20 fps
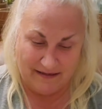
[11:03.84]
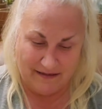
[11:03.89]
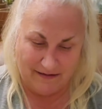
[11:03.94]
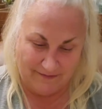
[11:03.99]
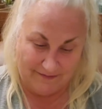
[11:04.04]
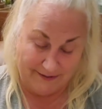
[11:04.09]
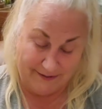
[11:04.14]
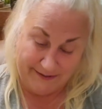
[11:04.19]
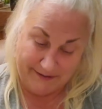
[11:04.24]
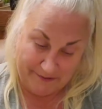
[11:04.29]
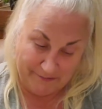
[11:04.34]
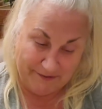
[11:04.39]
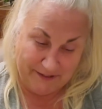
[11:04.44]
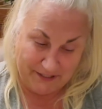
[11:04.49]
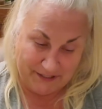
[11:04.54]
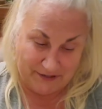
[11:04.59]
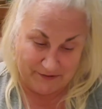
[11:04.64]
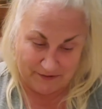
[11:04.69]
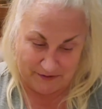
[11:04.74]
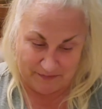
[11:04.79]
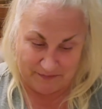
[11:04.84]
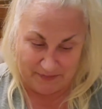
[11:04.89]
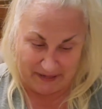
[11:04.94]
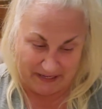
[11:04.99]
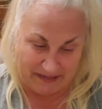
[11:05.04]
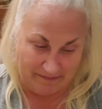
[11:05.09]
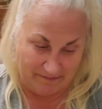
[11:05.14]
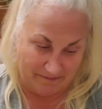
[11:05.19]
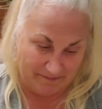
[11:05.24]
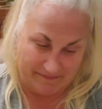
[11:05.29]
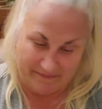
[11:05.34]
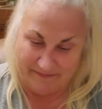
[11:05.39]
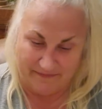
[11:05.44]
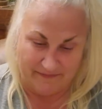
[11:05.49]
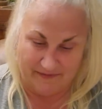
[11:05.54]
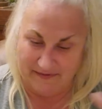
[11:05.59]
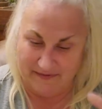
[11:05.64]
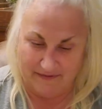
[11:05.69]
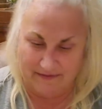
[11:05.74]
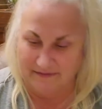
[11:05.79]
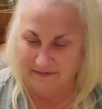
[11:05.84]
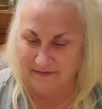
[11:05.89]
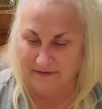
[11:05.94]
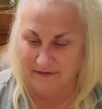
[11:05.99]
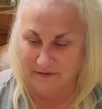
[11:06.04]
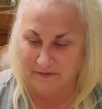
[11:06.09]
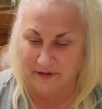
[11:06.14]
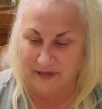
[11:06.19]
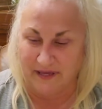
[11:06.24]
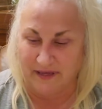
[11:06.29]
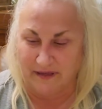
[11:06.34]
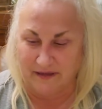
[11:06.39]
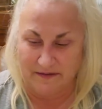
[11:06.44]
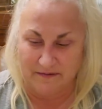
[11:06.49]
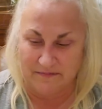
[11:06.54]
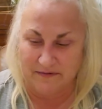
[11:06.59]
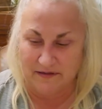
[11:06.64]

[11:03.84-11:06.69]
well, it would go with my, okay,